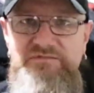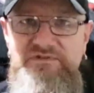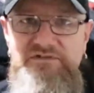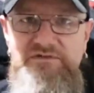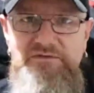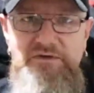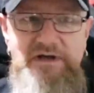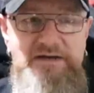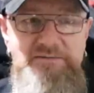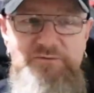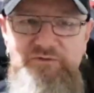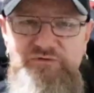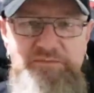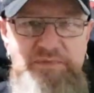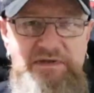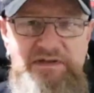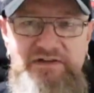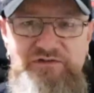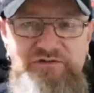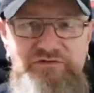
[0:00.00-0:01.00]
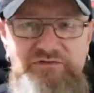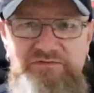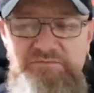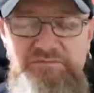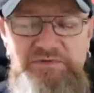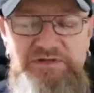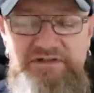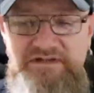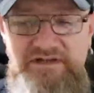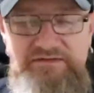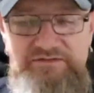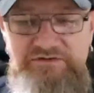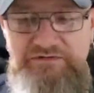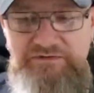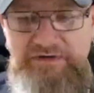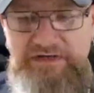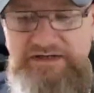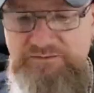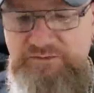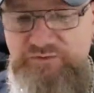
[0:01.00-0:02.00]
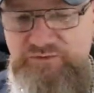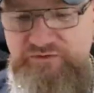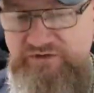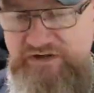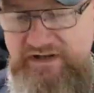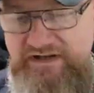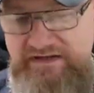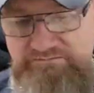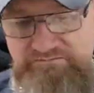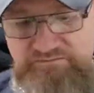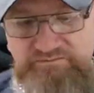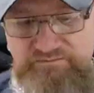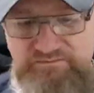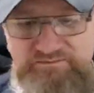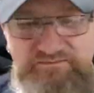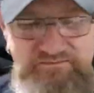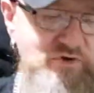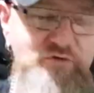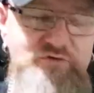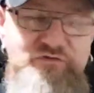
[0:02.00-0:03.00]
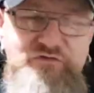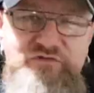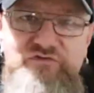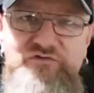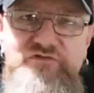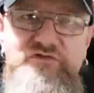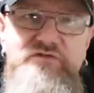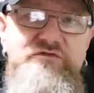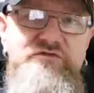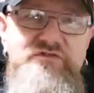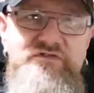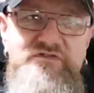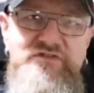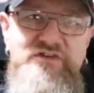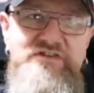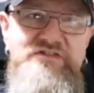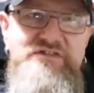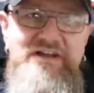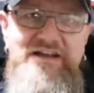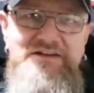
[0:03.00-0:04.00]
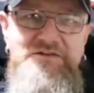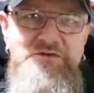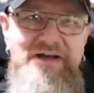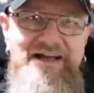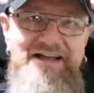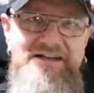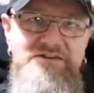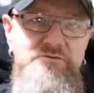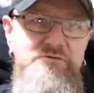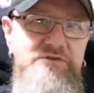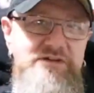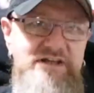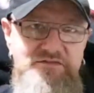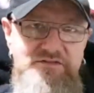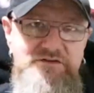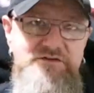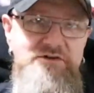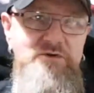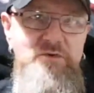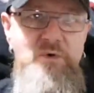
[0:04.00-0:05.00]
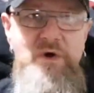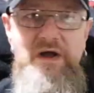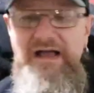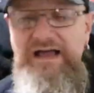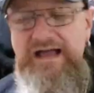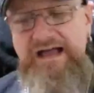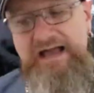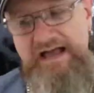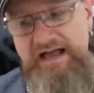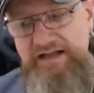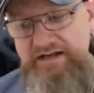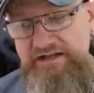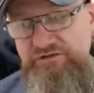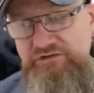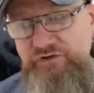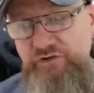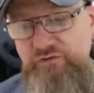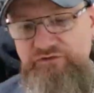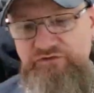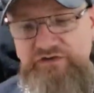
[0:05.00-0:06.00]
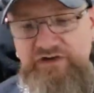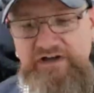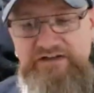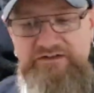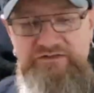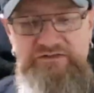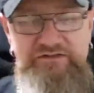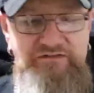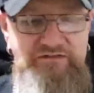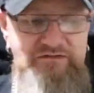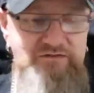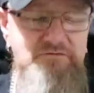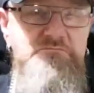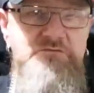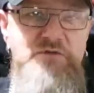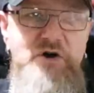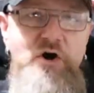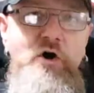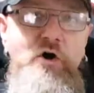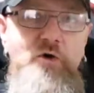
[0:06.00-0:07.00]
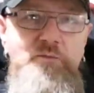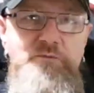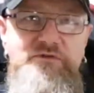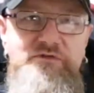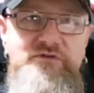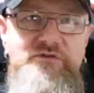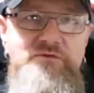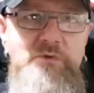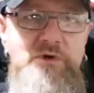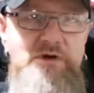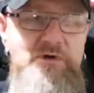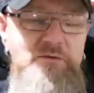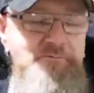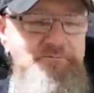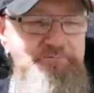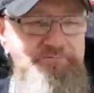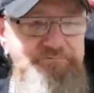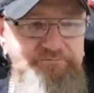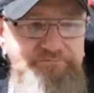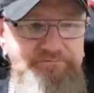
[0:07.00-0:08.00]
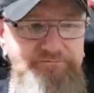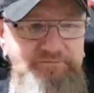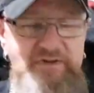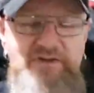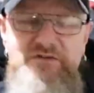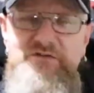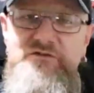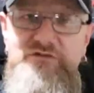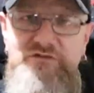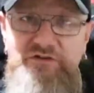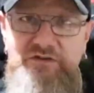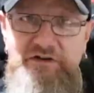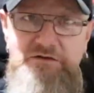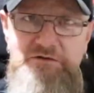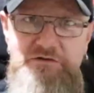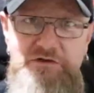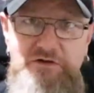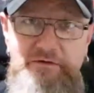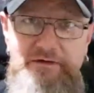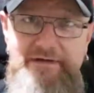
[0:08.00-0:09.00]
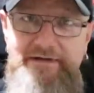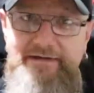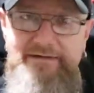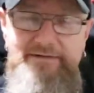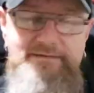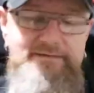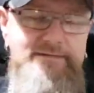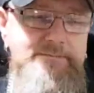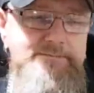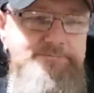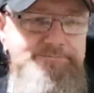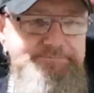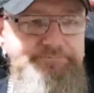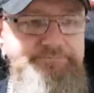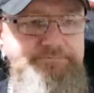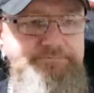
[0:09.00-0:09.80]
to animals. Beer shouldn't be given to animals. Their constitution just cannot handle the ethanol, and in dogs' cases, the hops as well. So don't do it, kids.